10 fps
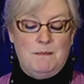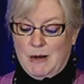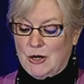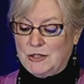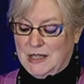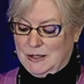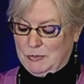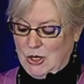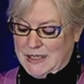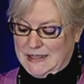embarked on the
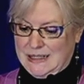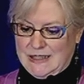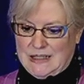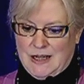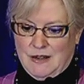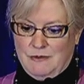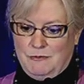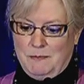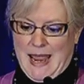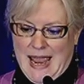process
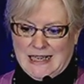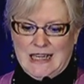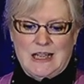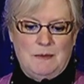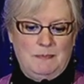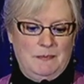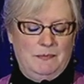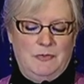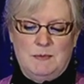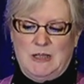of packing up
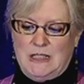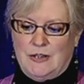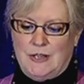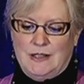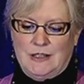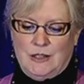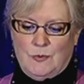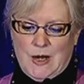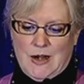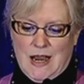the material in the
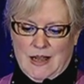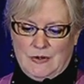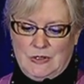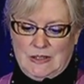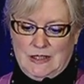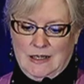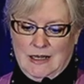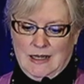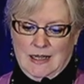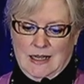warehouse
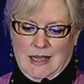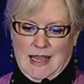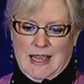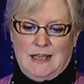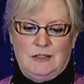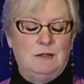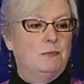and